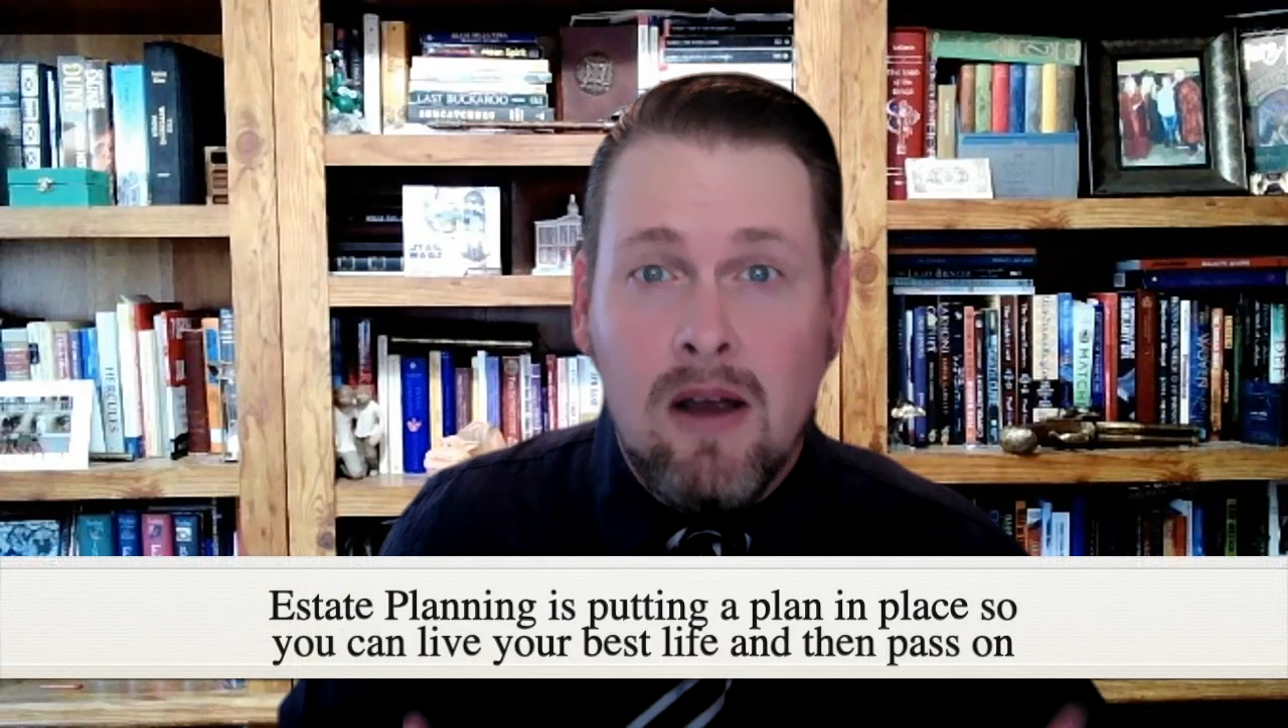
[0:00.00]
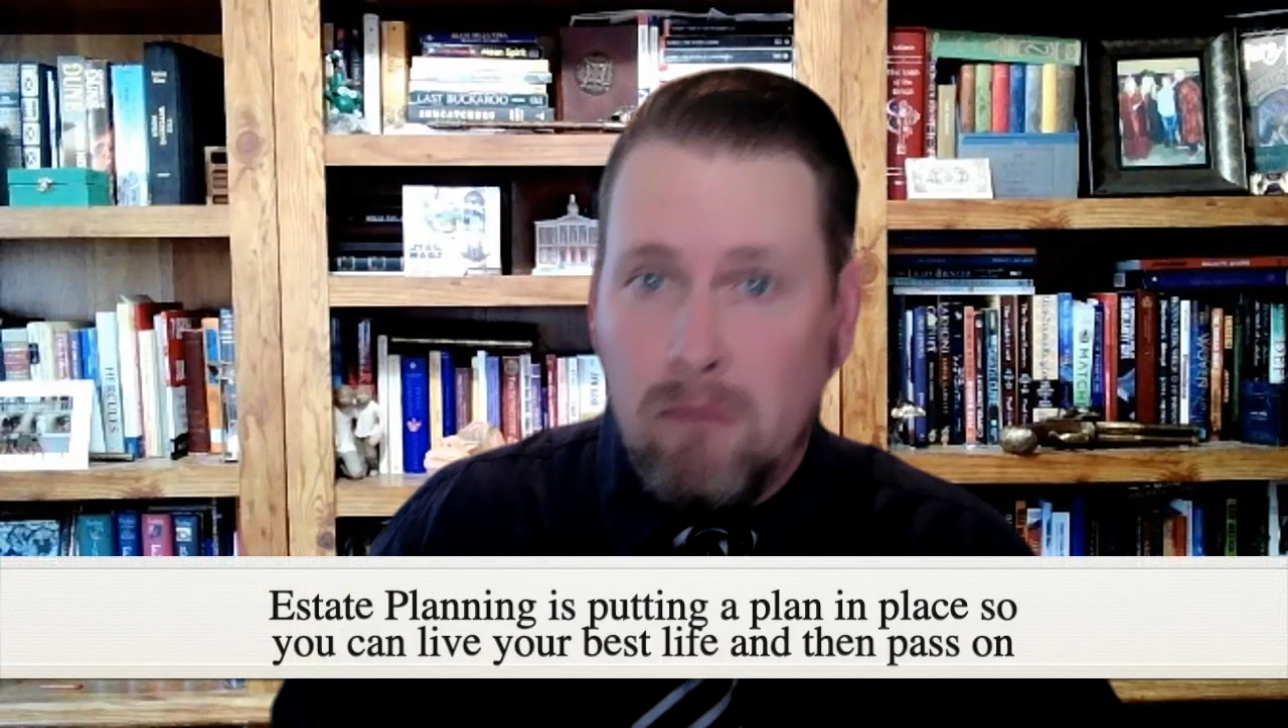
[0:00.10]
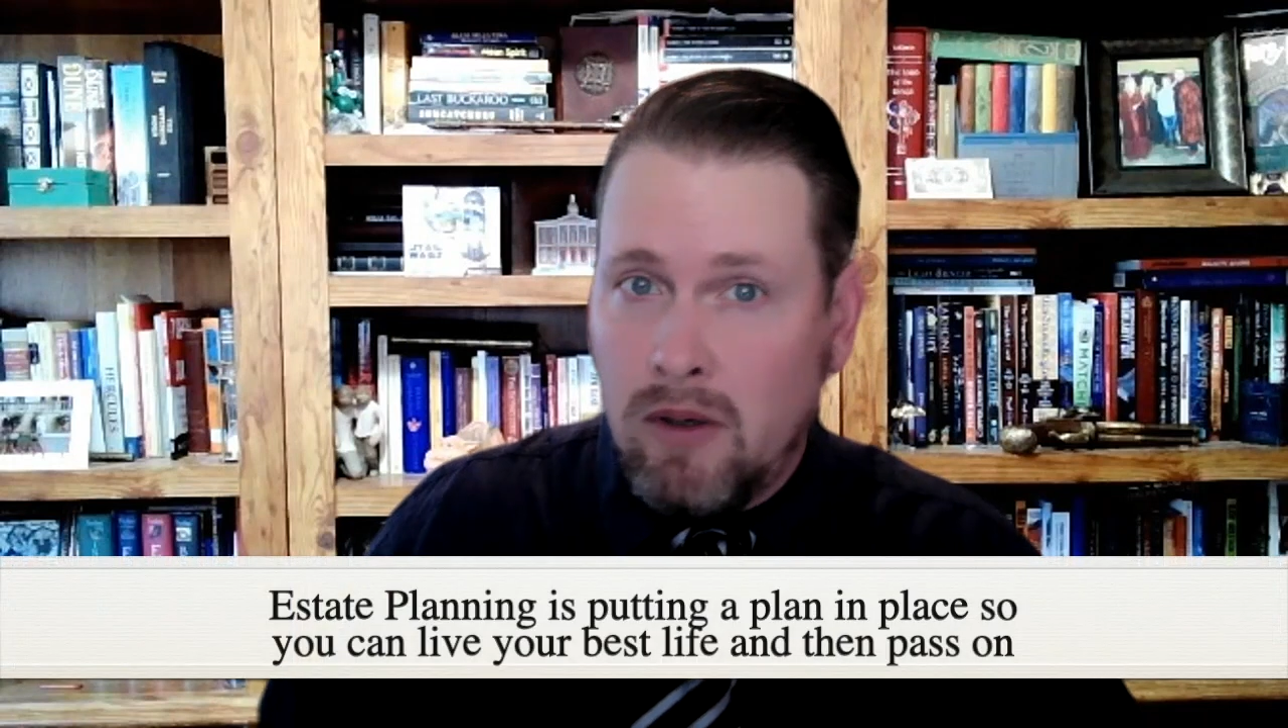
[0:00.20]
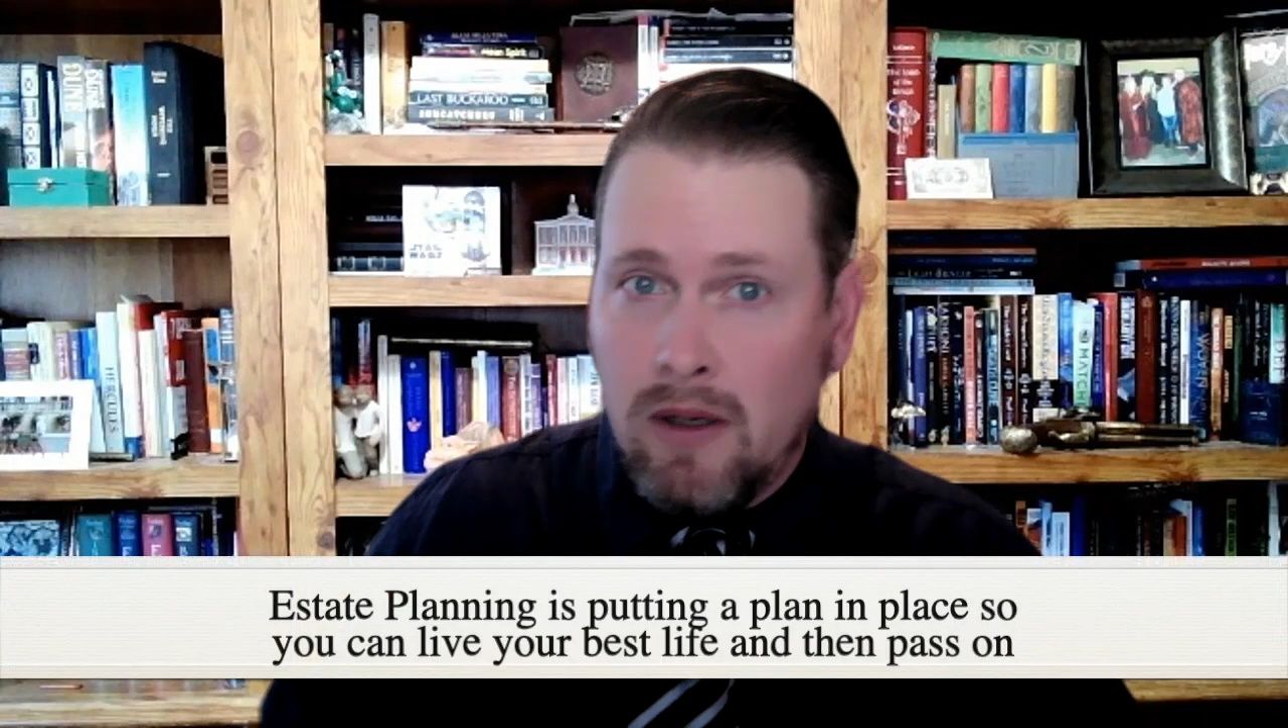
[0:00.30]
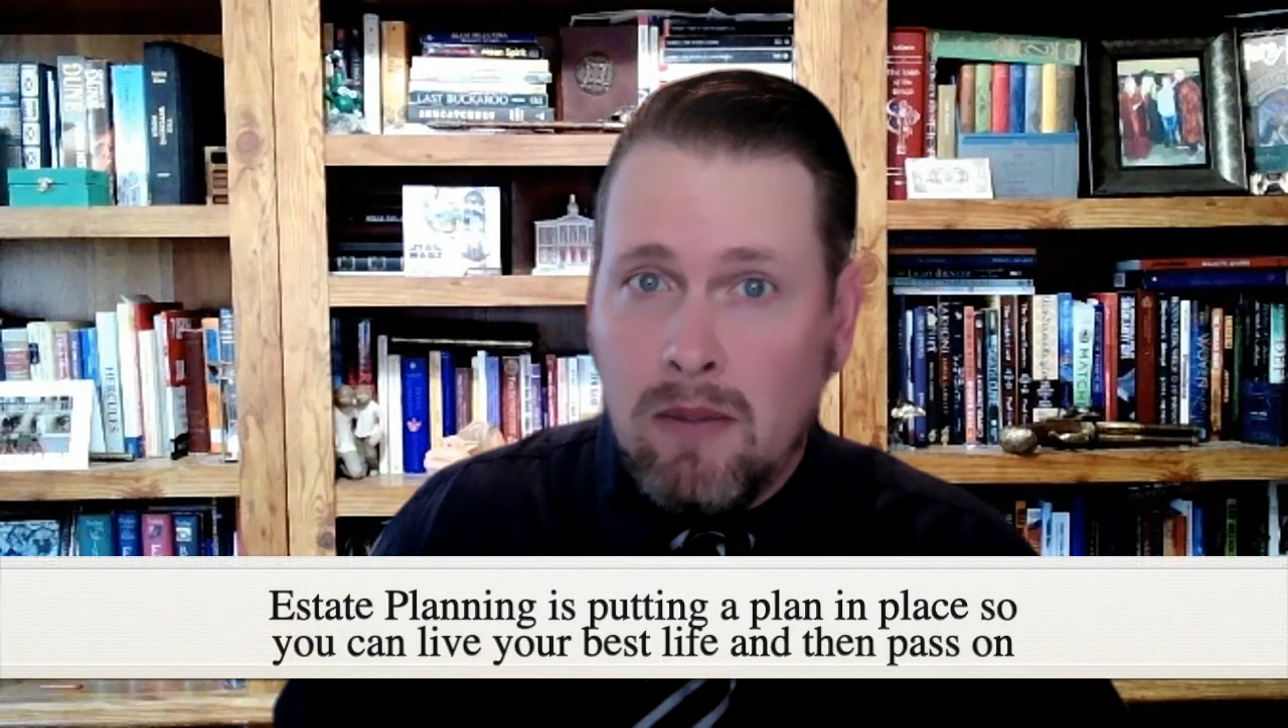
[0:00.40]

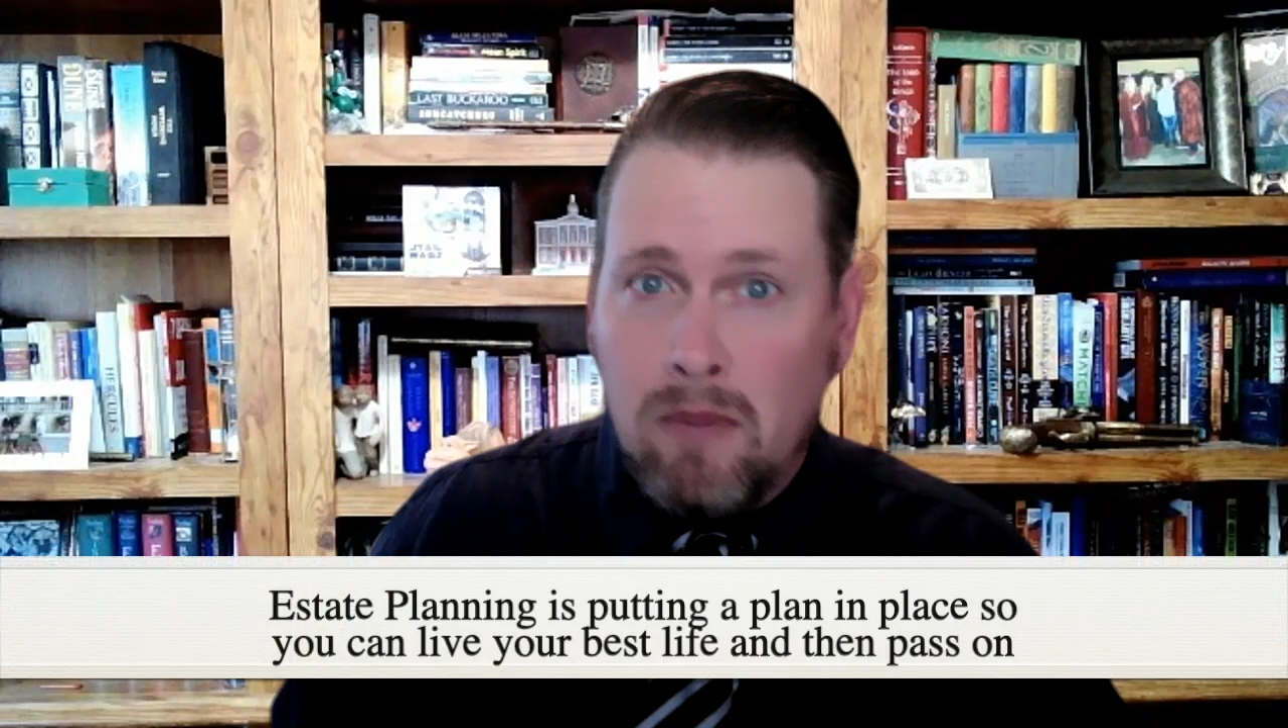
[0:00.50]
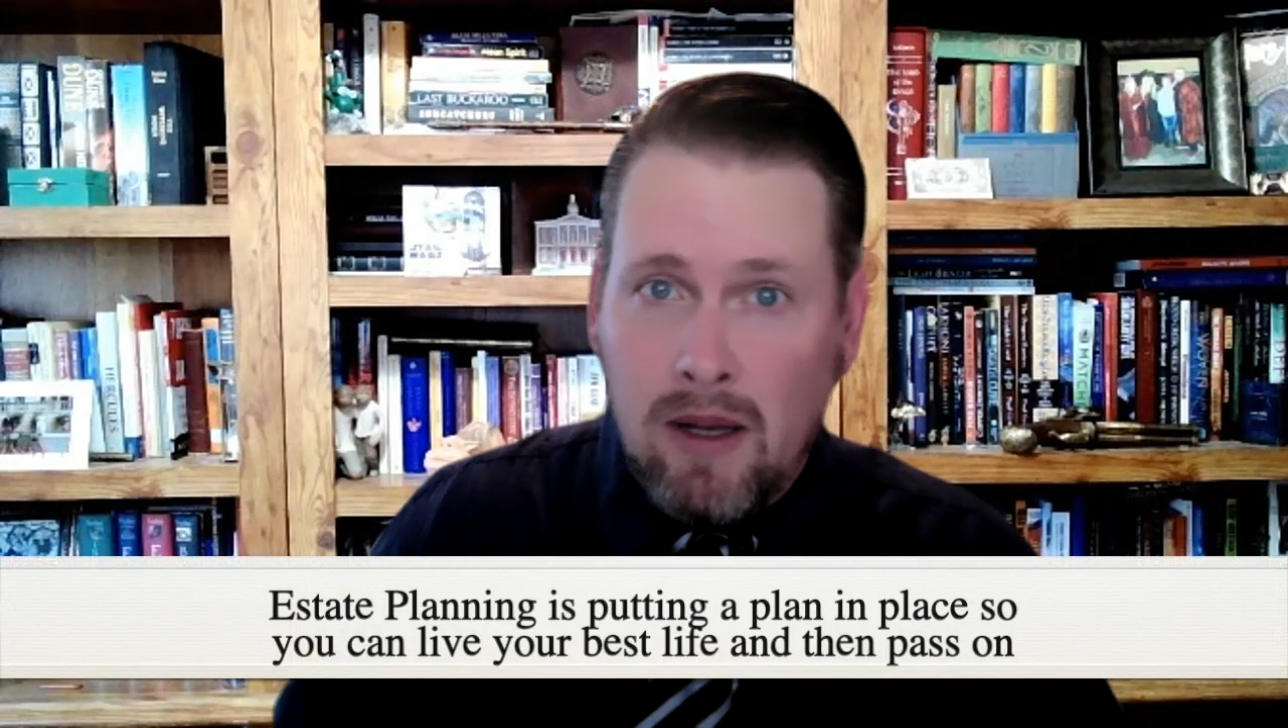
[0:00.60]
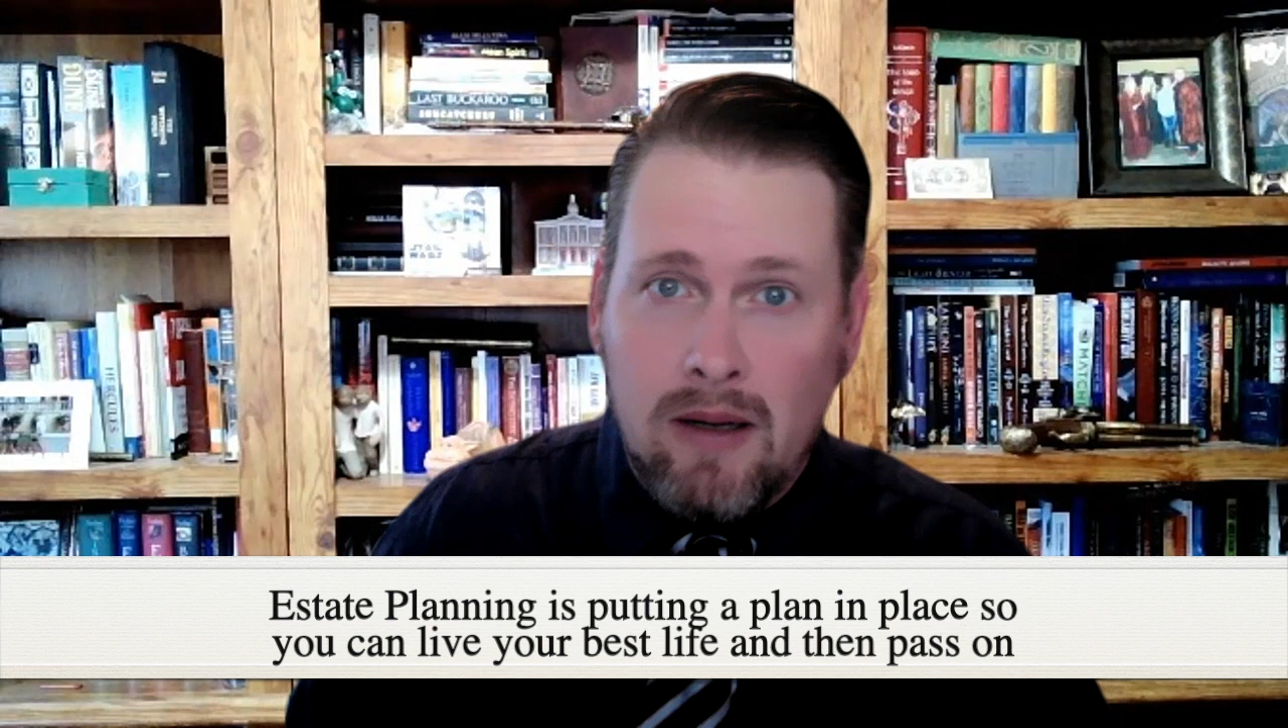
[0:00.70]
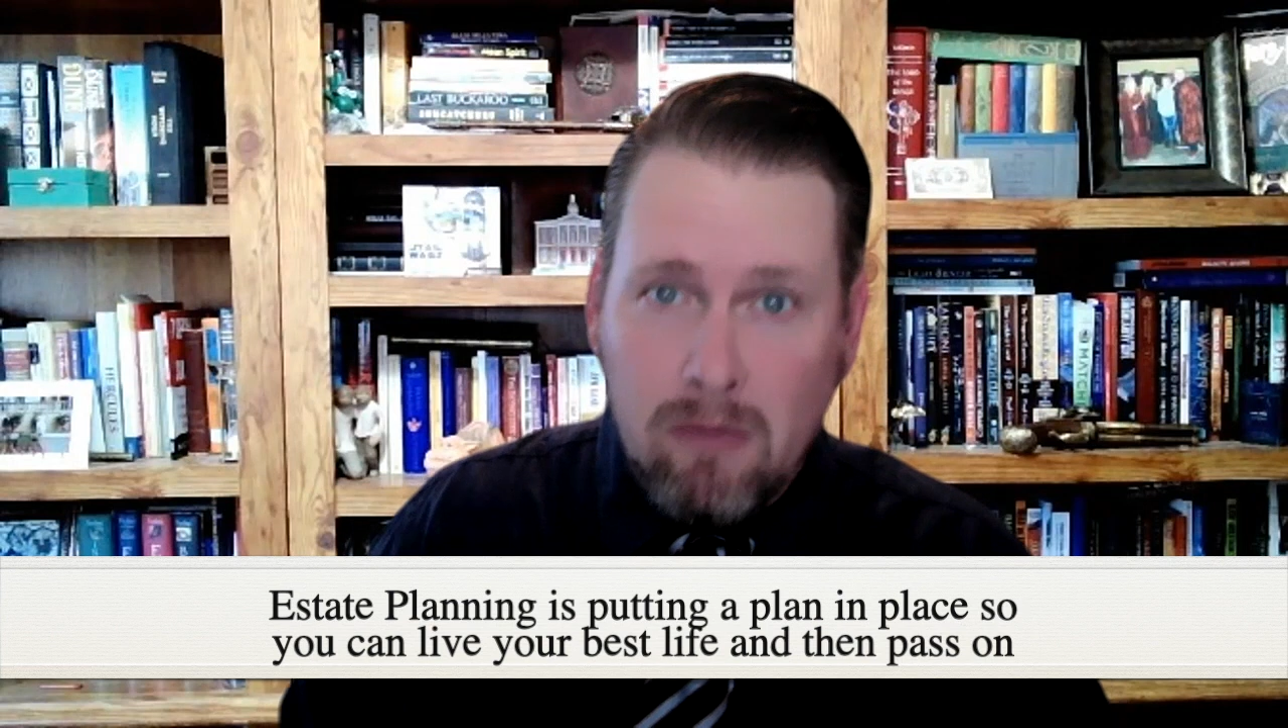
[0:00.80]
putting a plan in